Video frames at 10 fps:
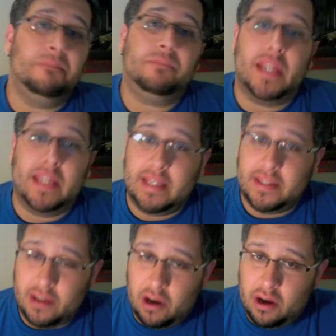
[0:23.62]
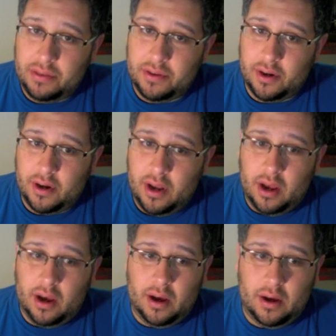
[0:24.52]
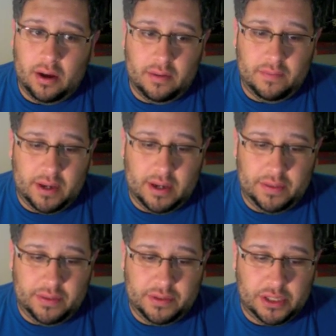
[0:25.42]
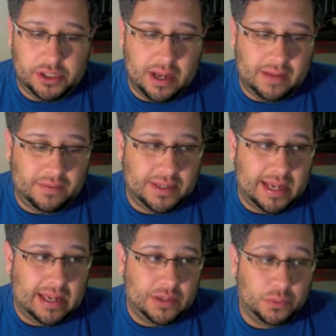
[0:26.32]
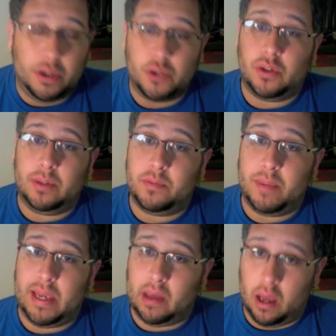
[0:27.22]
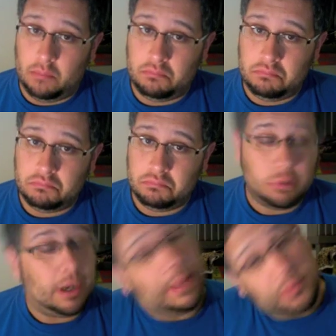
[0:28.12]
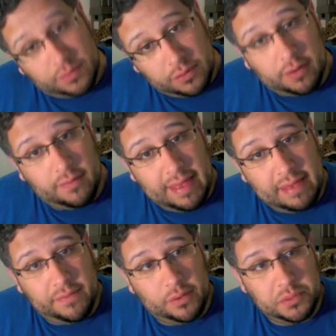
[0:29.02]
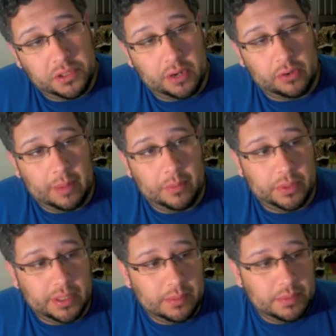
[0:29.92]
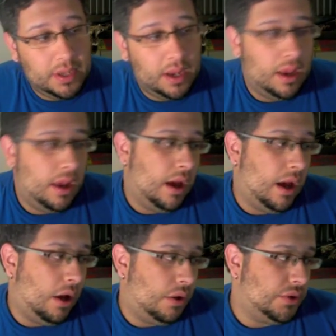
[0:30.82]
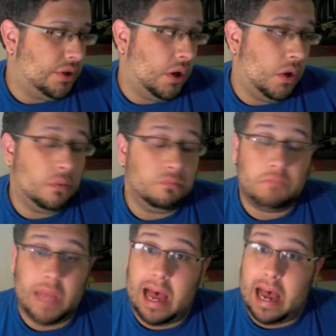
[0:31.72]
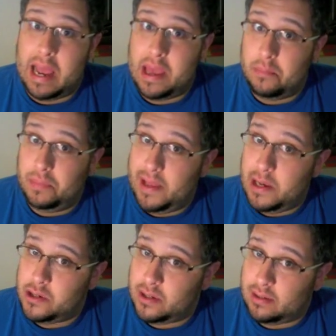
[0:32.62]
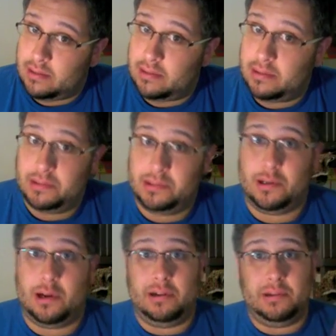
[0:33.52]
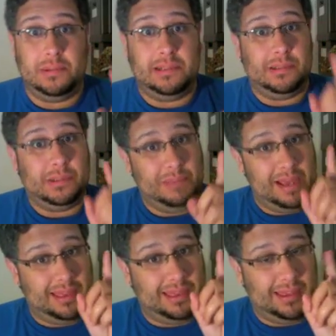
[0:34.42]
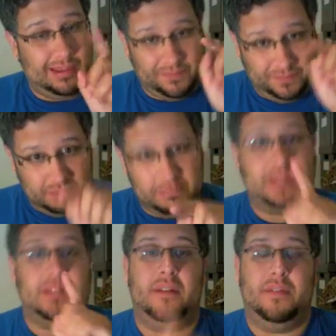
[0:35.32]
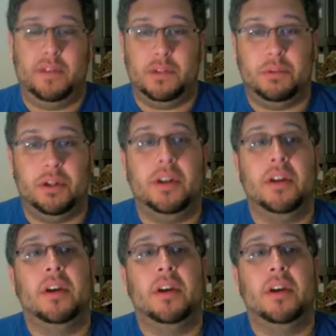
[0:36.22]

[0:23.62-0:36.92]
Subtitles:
He's the author of such novels as What Dreams May Come. Perhaps you've heard of that film starring Robin Williams. Also, I Am Legend, starring Will Smith, based off of his book,